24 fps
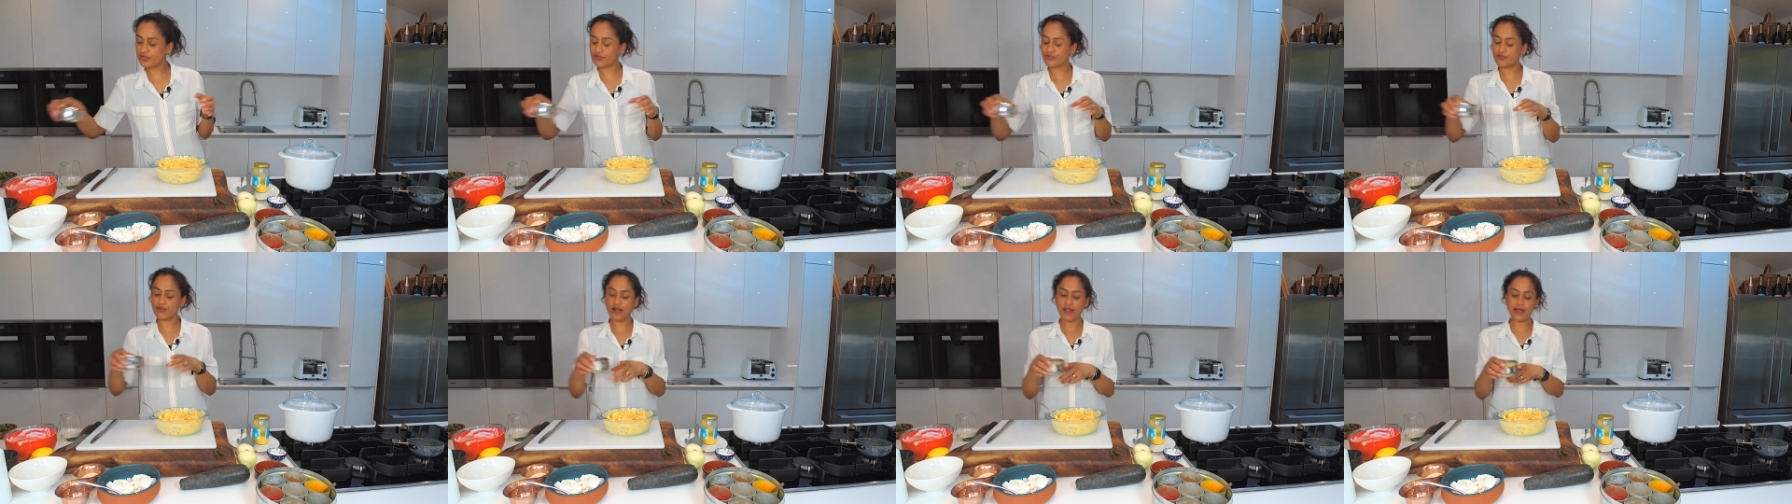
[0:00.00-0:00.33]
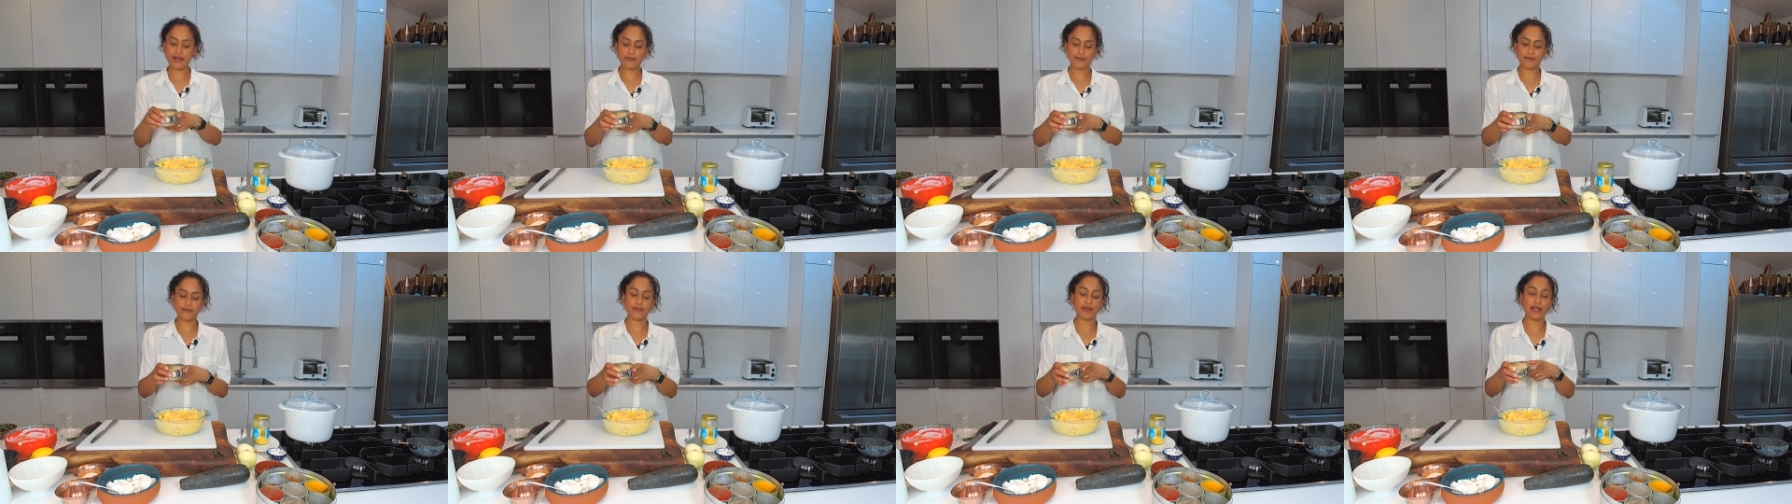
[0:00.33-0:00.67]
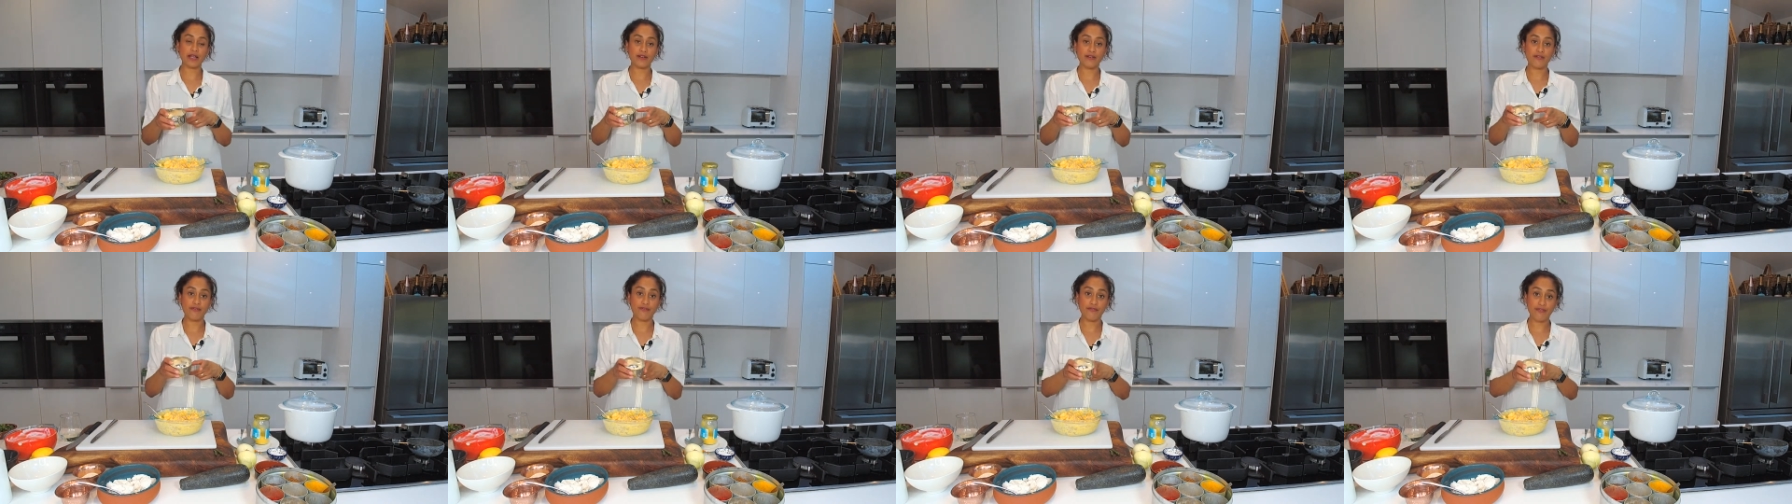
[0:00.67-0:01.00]
gram
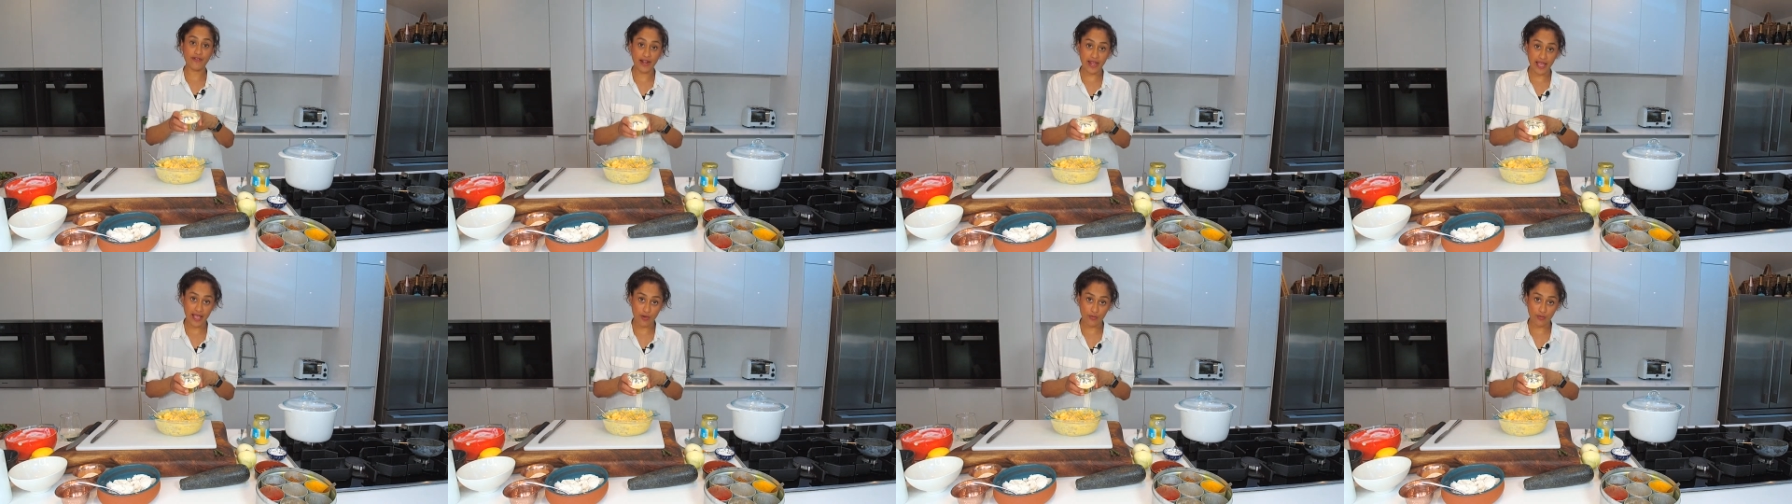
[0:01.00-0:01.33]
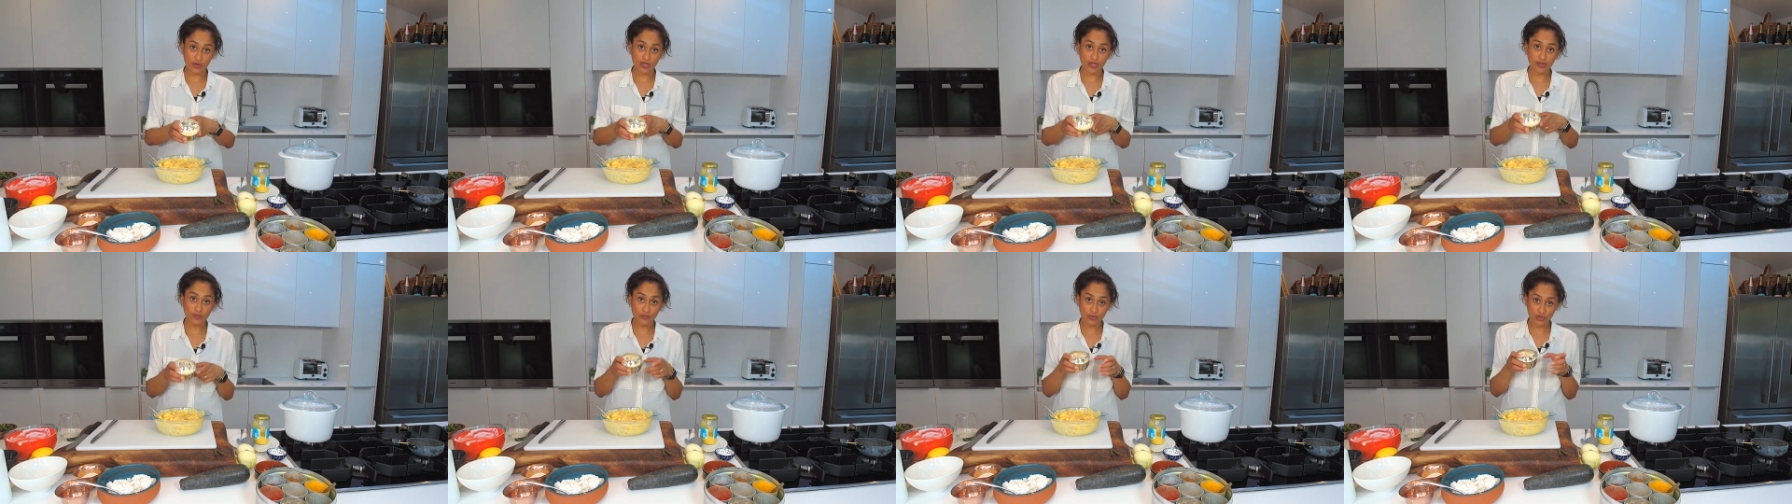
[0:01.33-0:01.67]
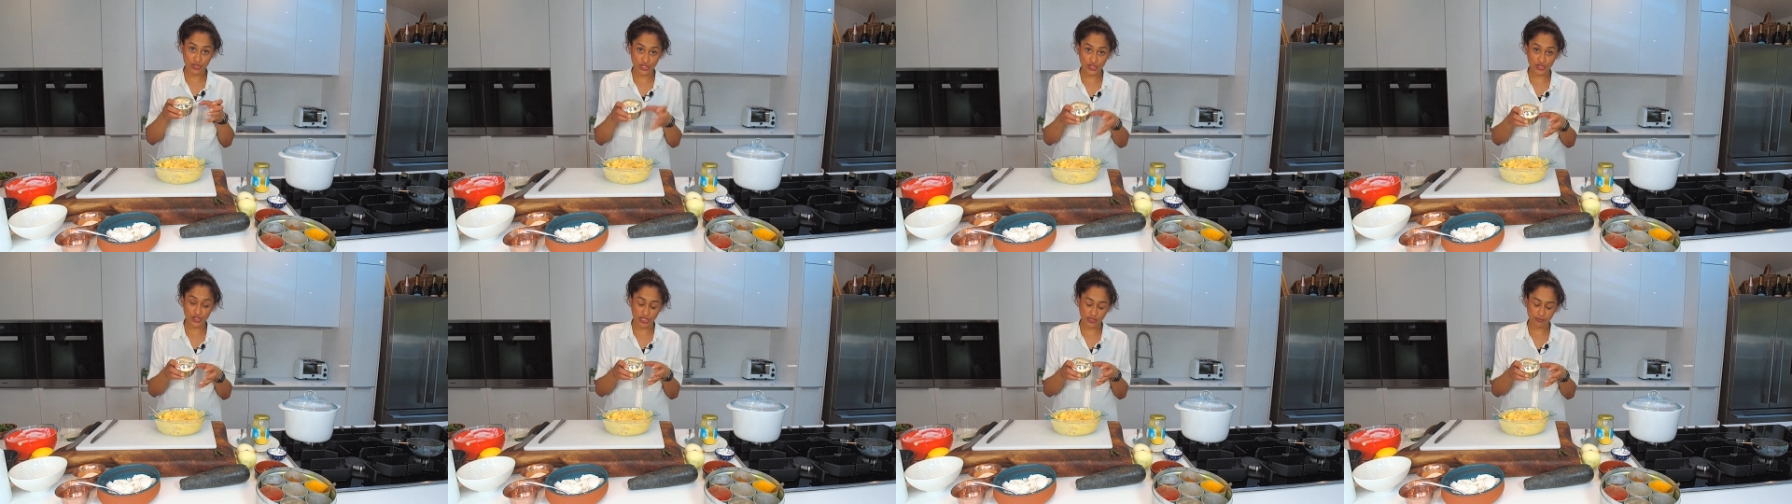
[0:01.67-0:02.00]
flour,
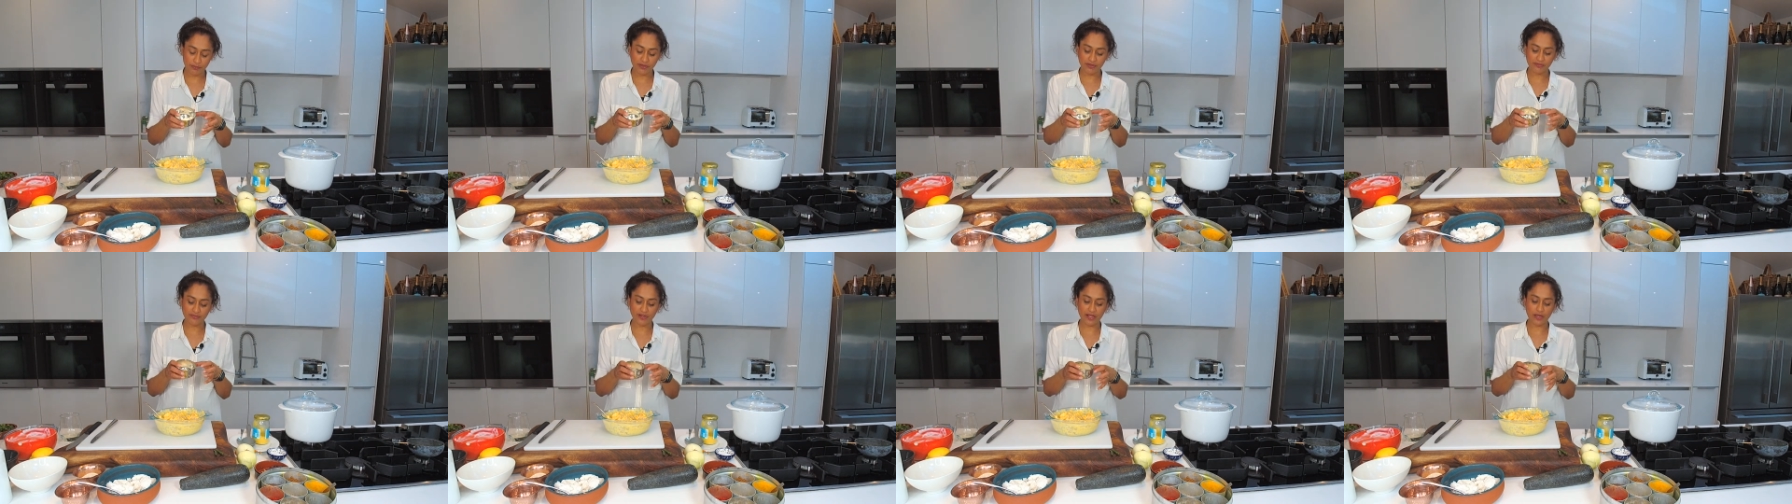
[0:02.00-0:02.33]
which is chickpea